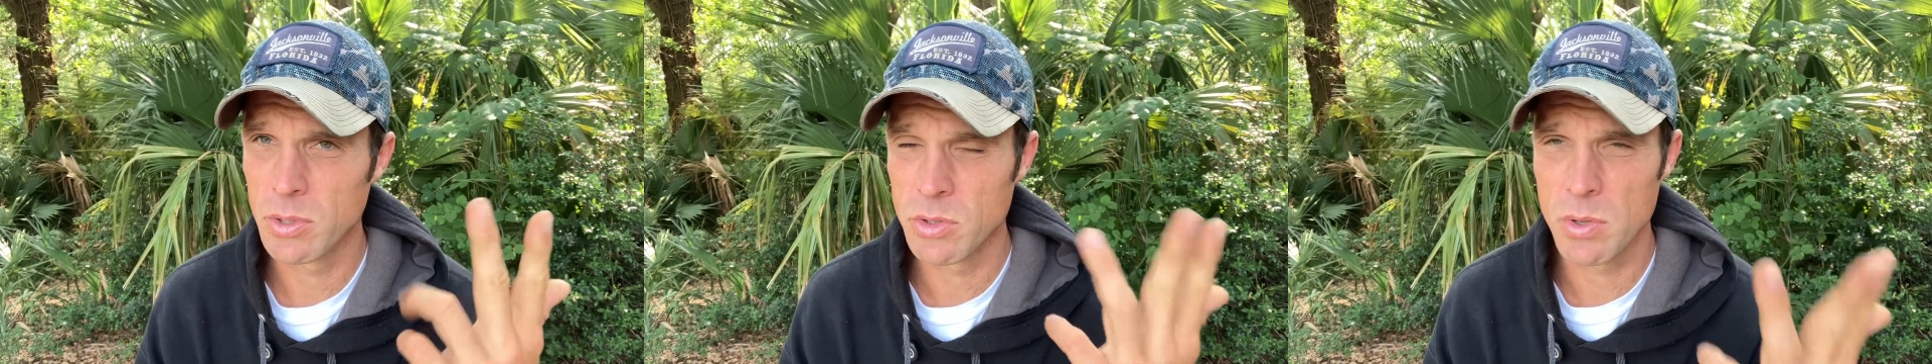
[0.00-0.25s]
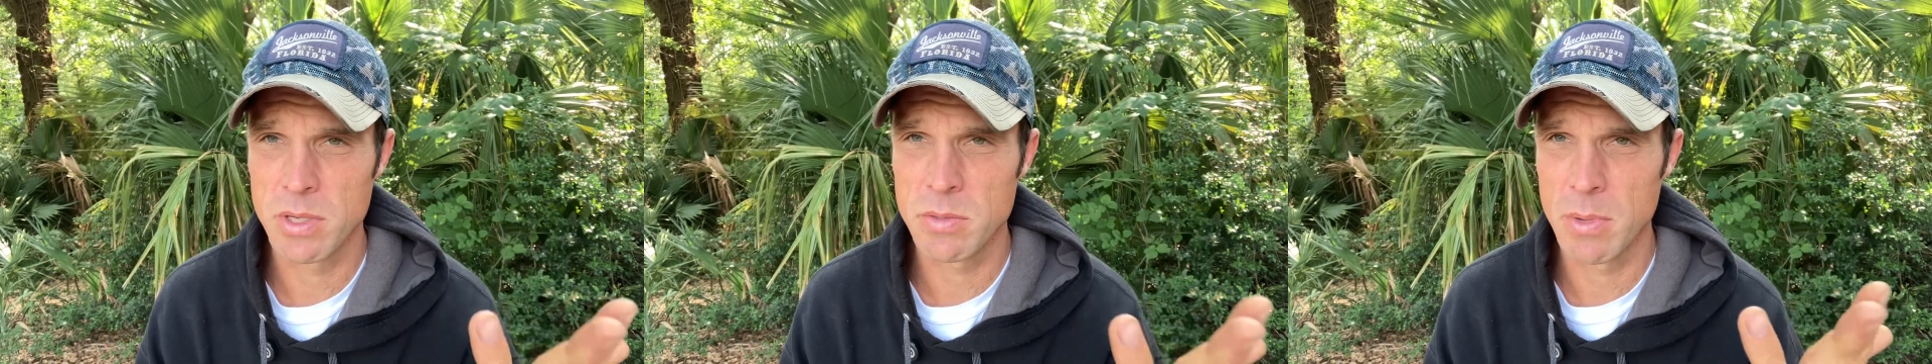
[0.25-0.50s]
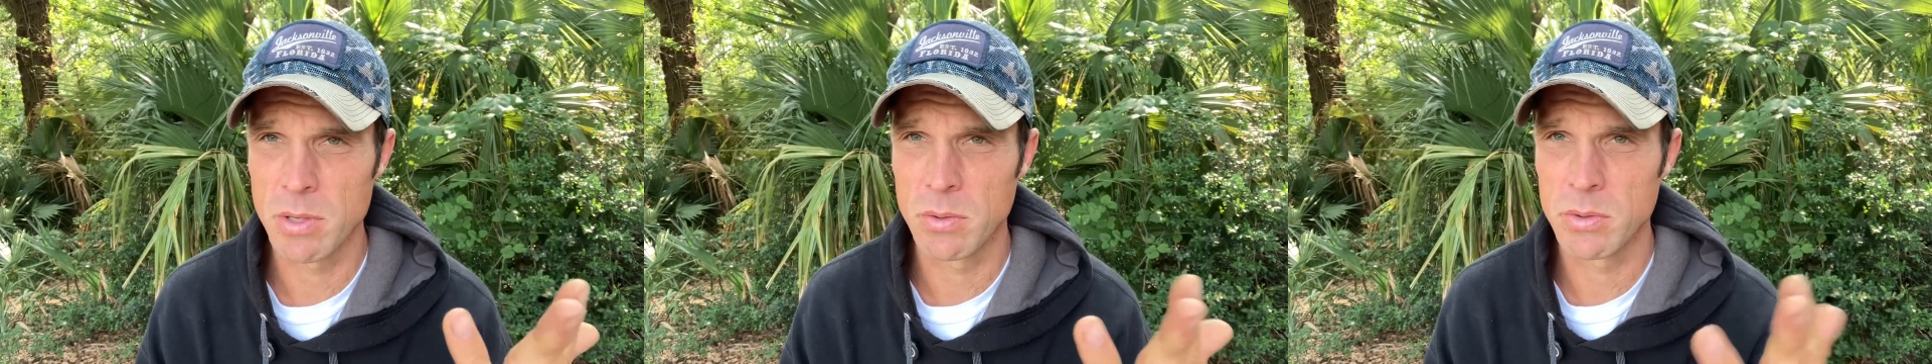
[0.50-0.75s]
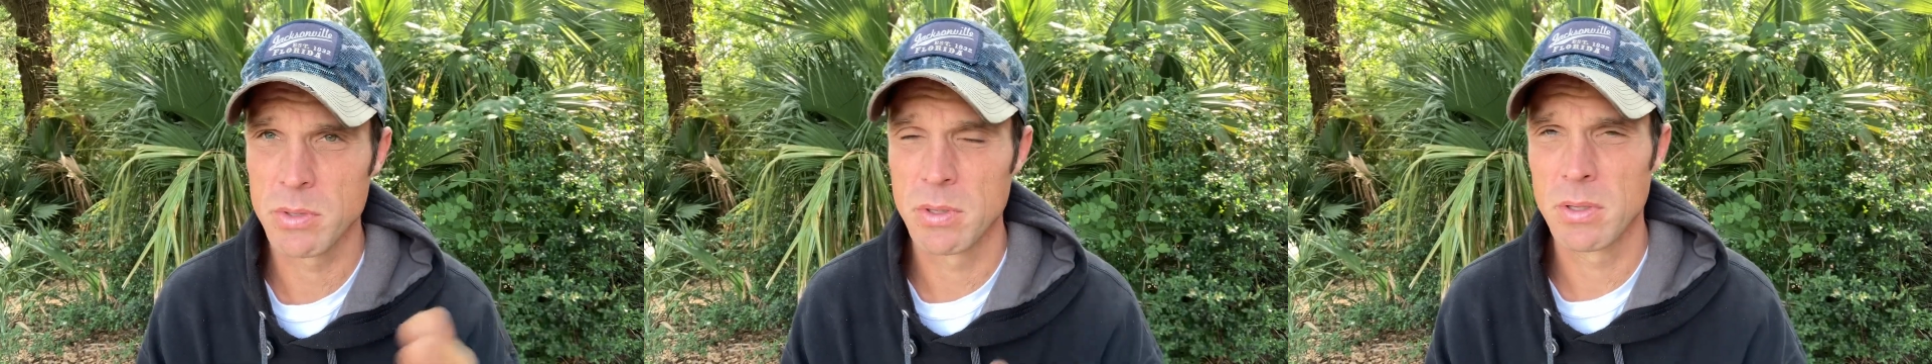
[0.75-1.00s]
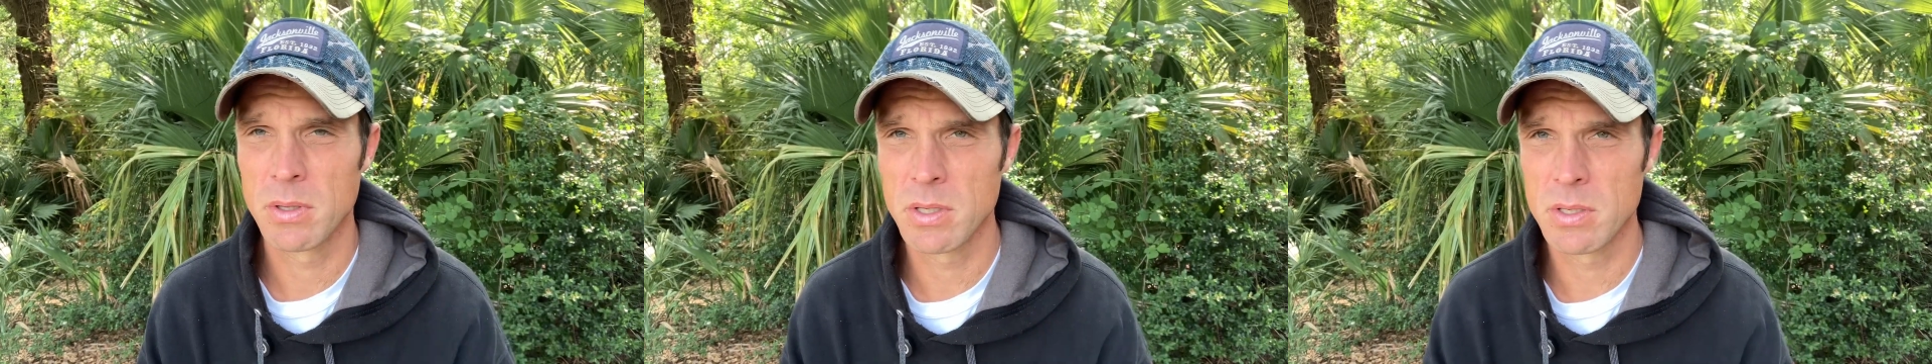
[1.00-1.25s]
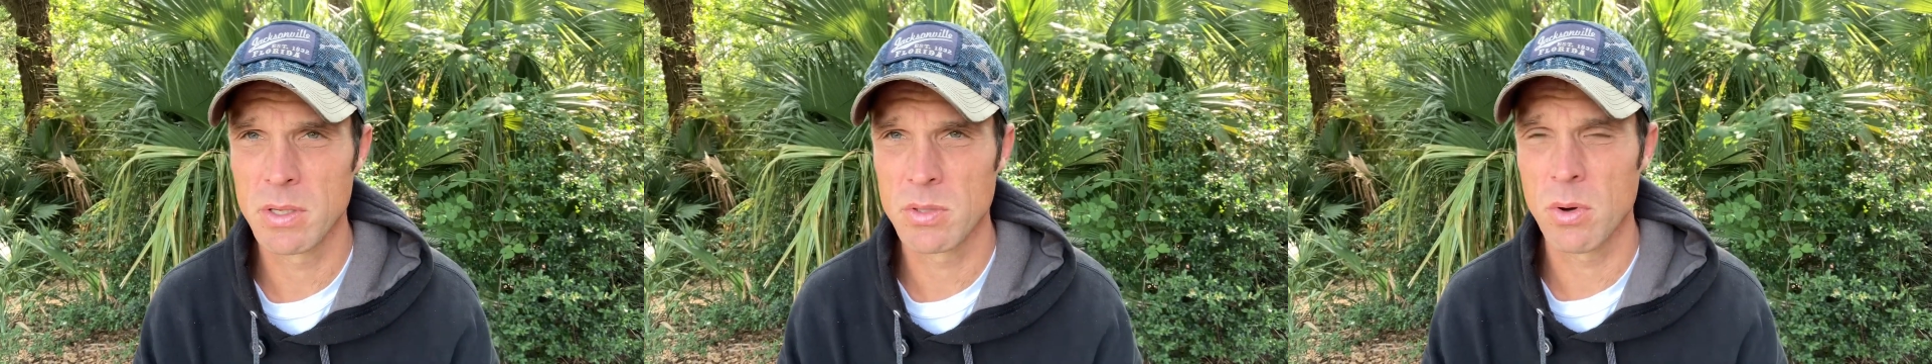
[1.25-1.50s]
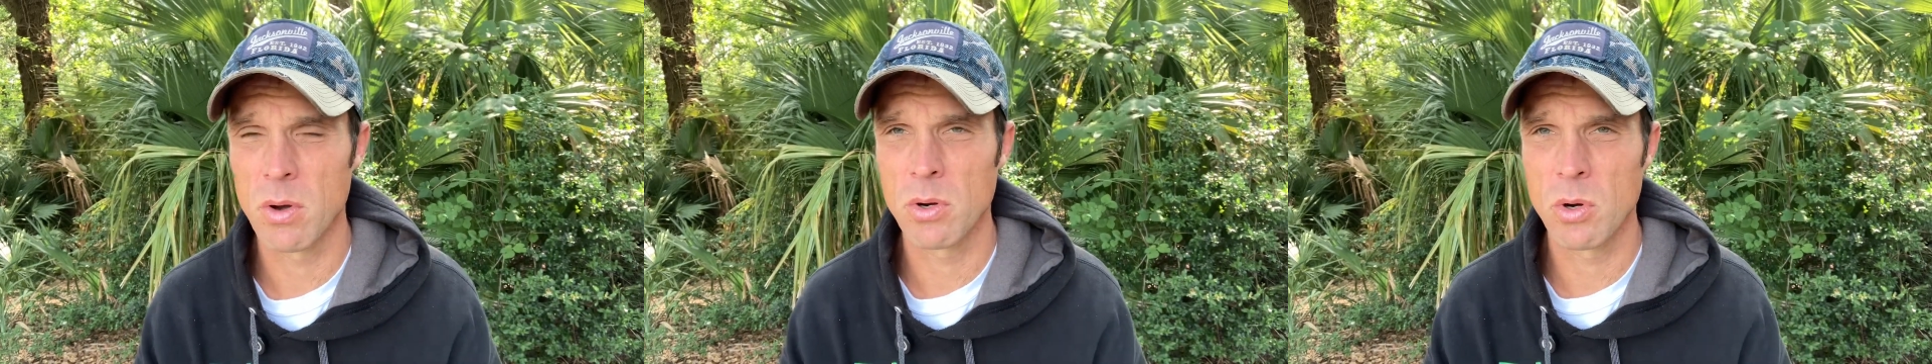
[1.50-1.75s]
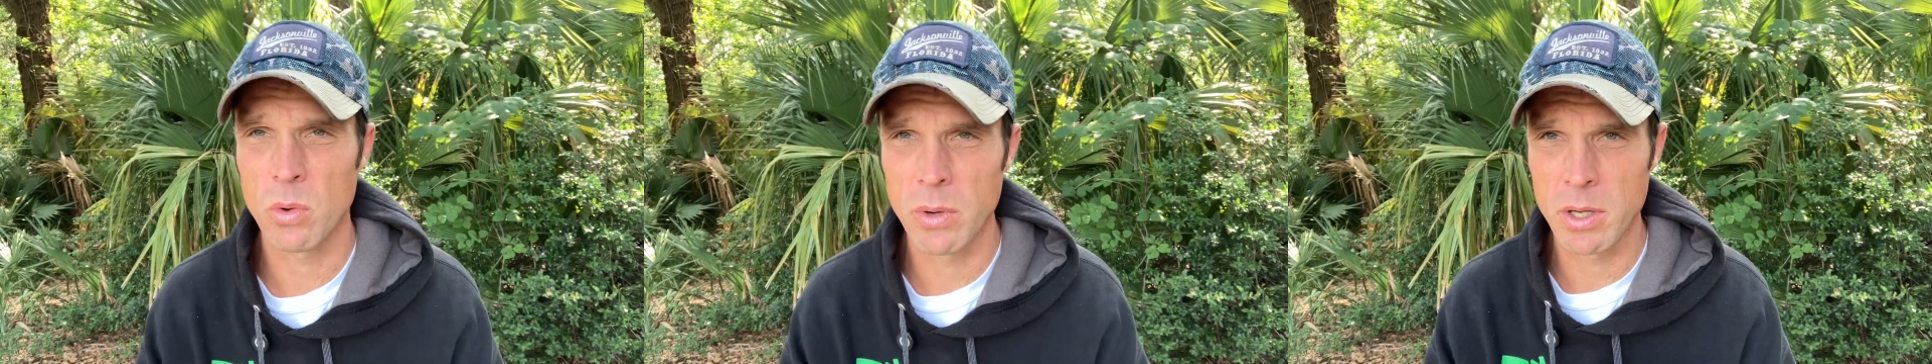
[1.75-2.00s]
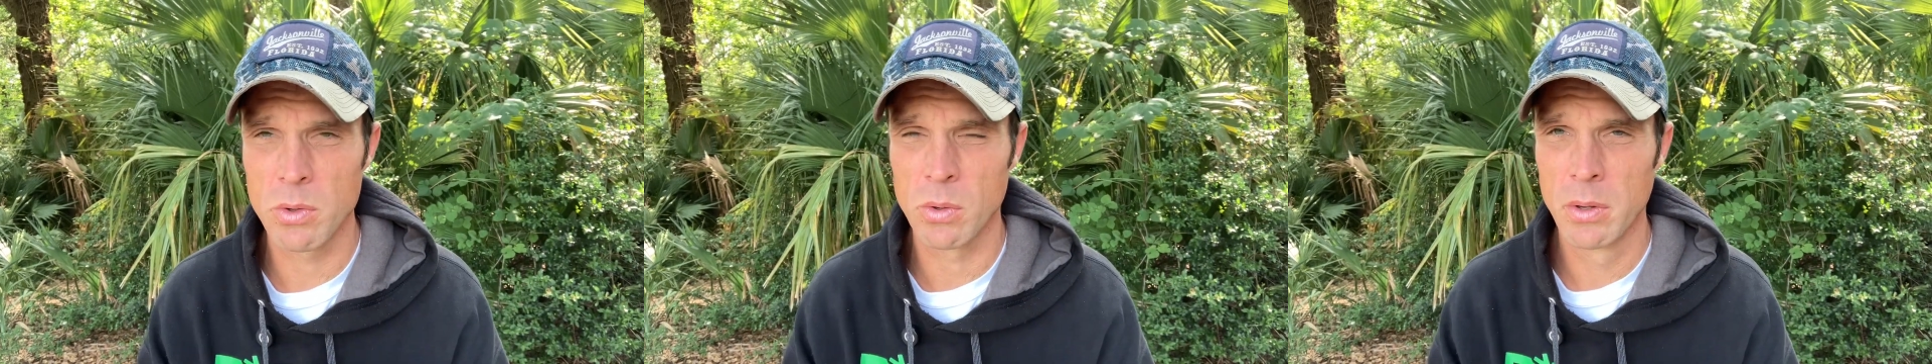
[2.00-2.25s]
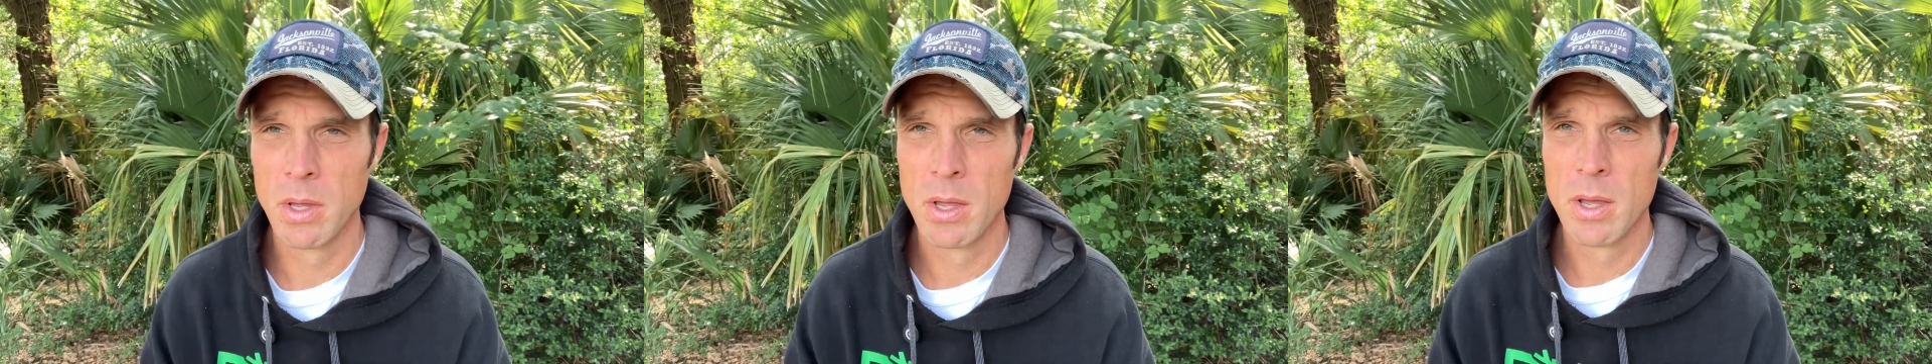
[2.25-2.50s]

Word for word: your trace minerals. These things are all critical.